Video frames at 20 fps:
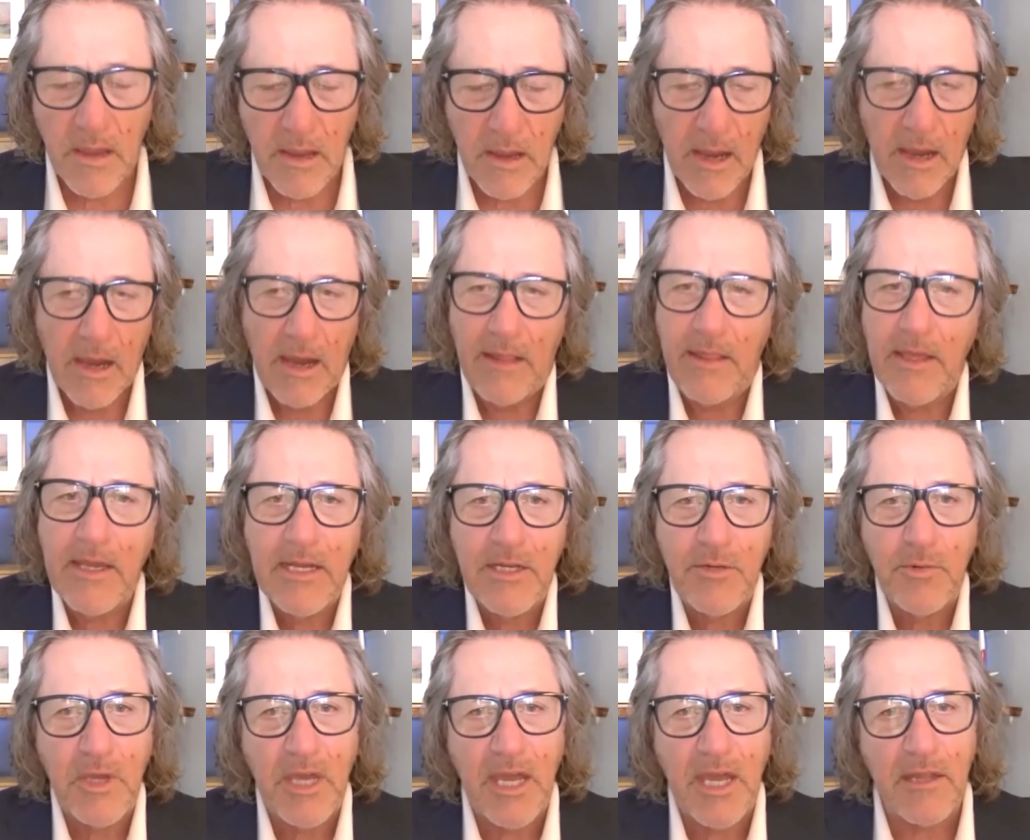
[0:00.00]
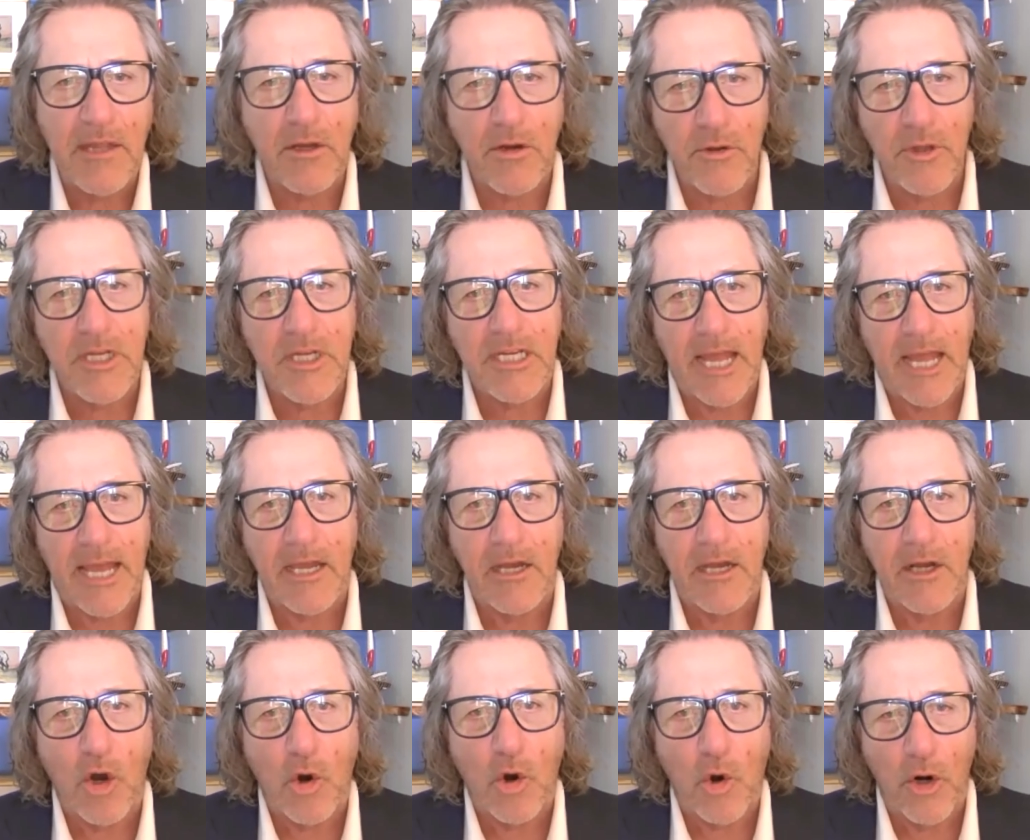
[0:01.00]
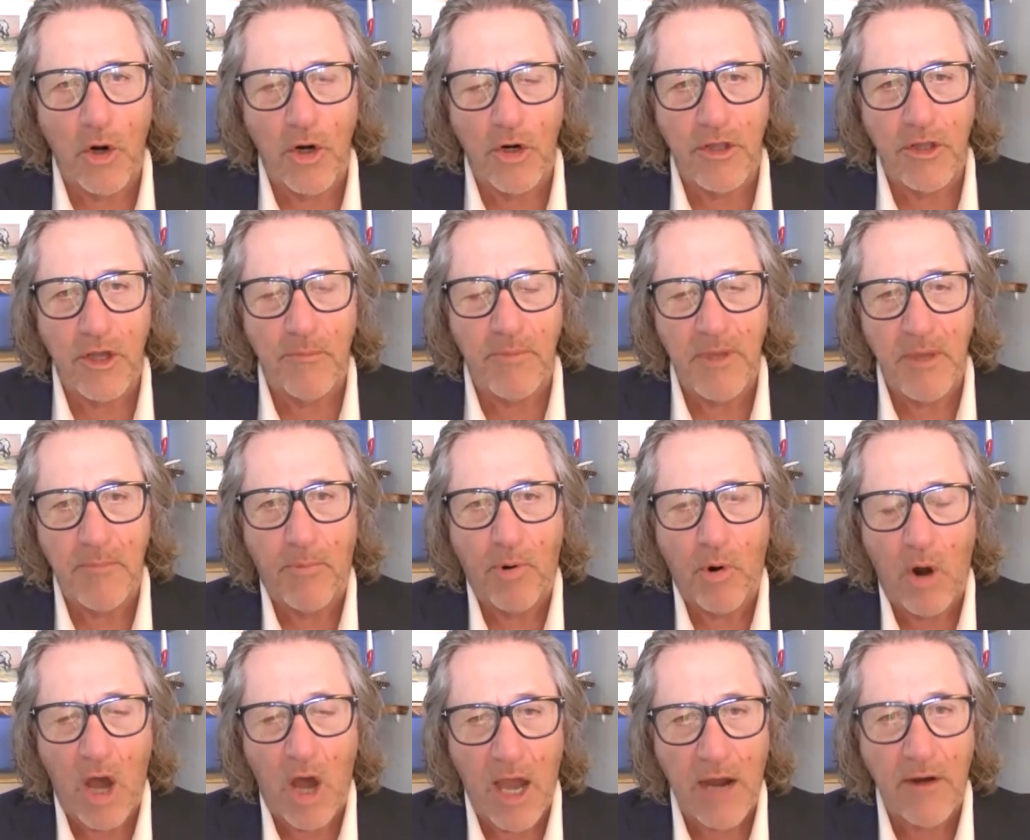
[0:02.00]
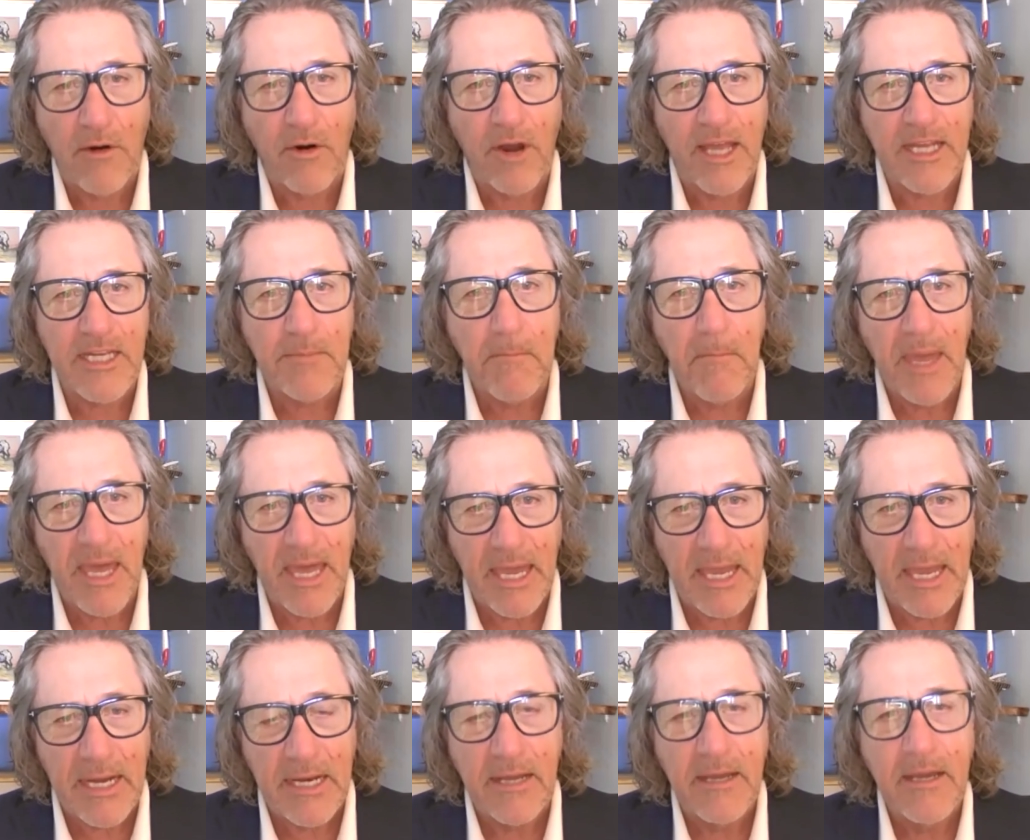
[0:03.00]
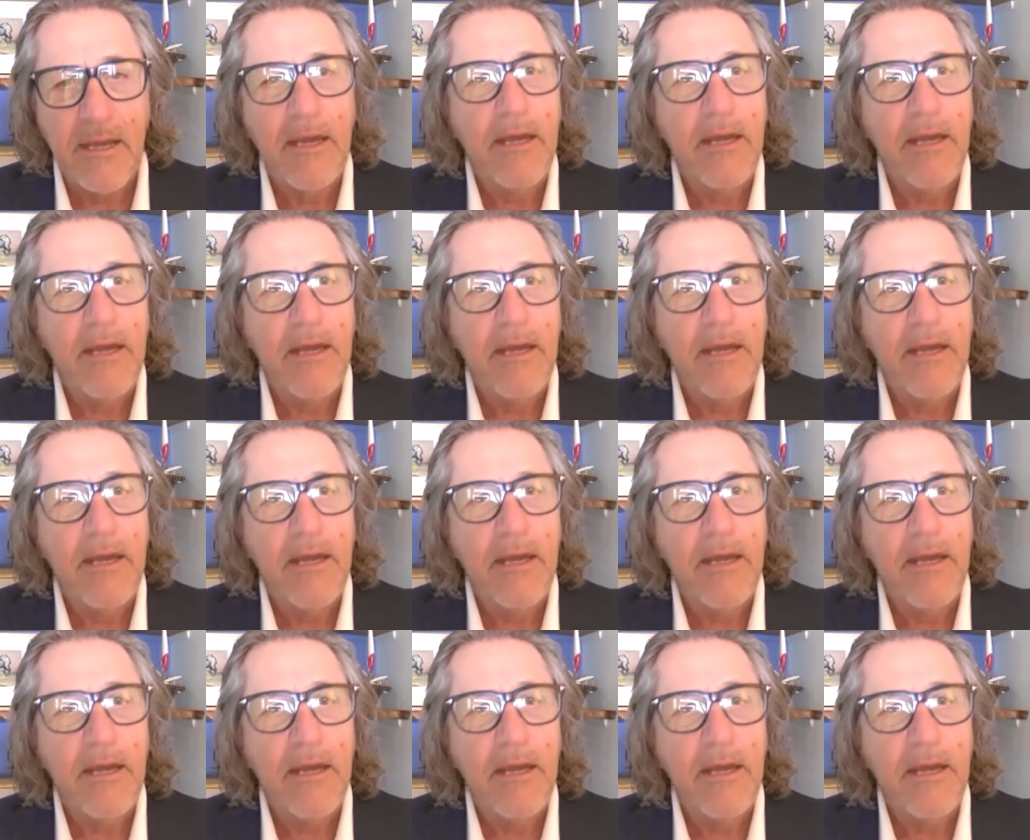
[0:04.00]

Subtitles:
I think as we get through the second quarter, there'll be progress made.